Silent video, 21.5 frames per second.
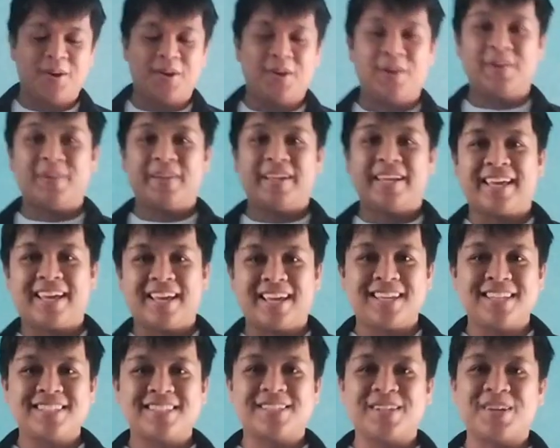Okay,
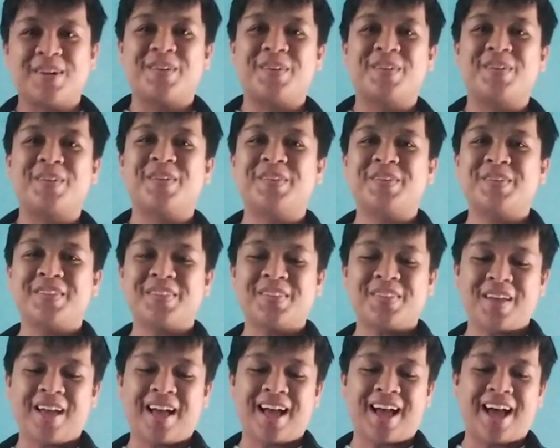so
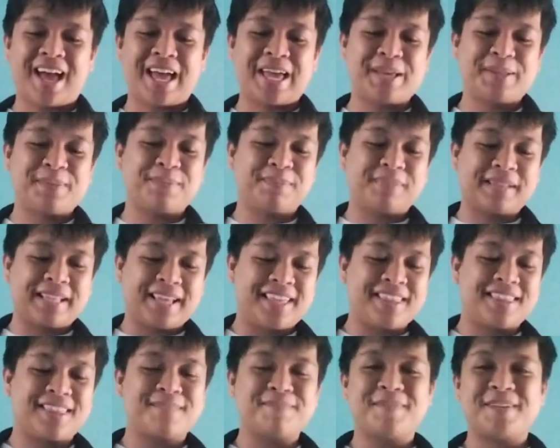I'll play
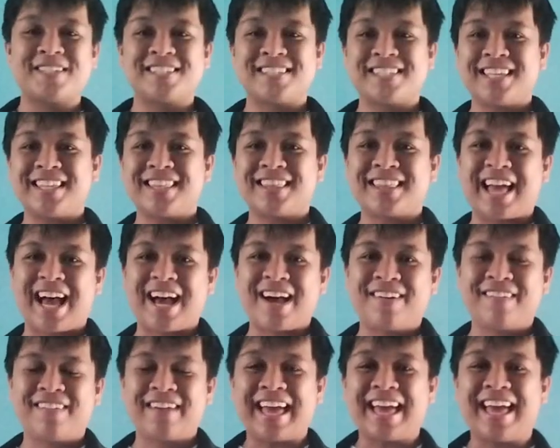the music
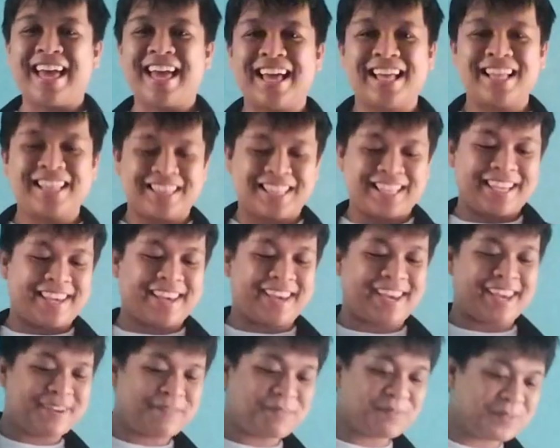now and the
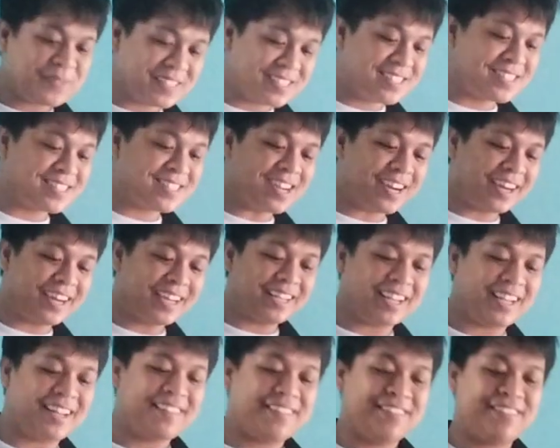game will start
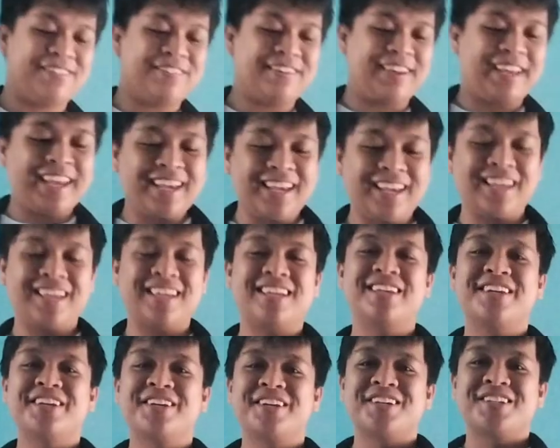in 3,
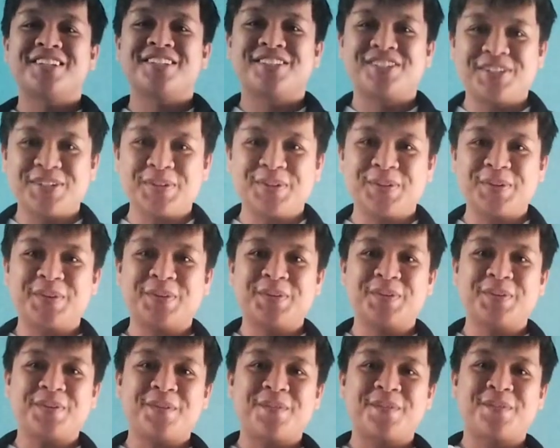2,
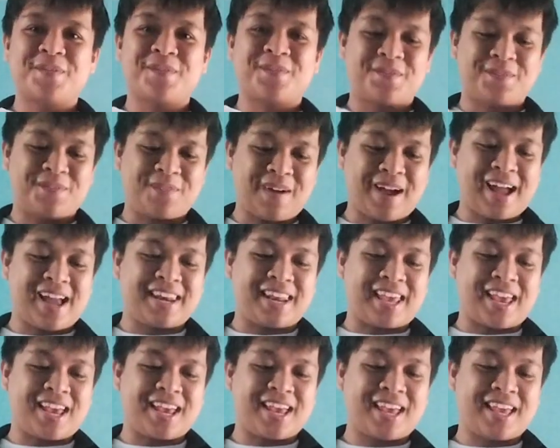1,
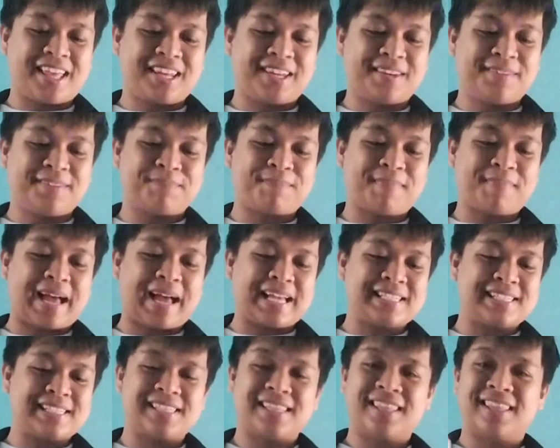and
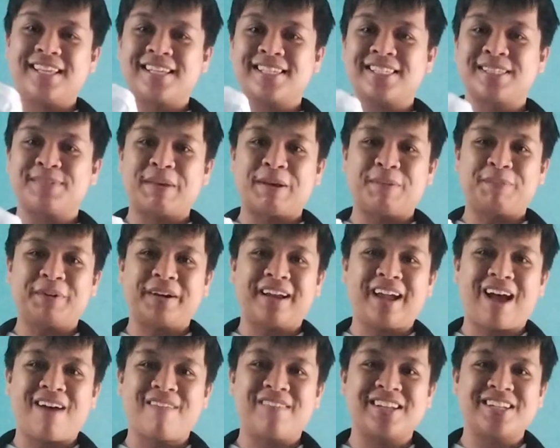pass this paper
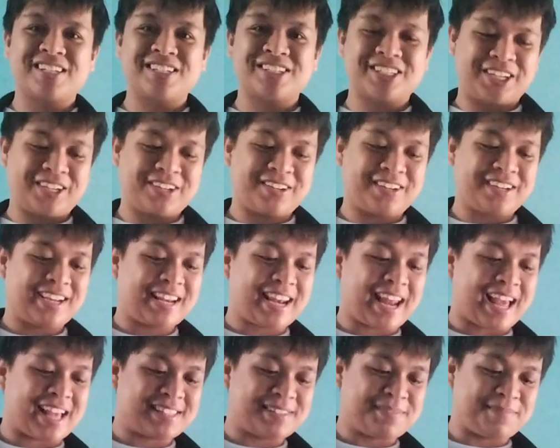cabbage to your
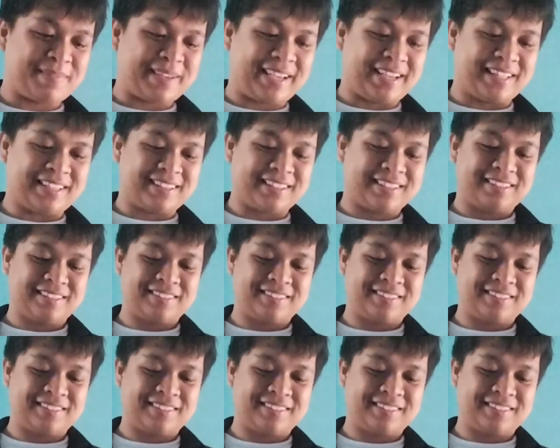classmate.